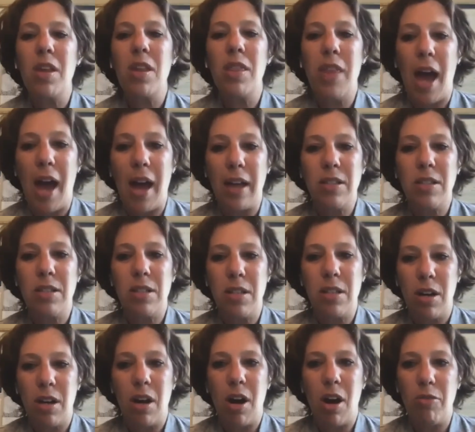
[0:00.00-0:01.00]
that's
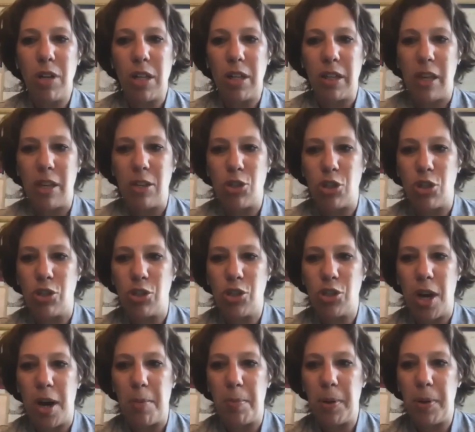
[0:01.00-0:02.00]
a
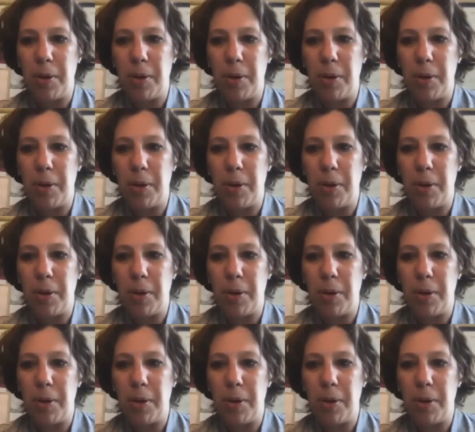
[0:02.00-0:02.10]
relationship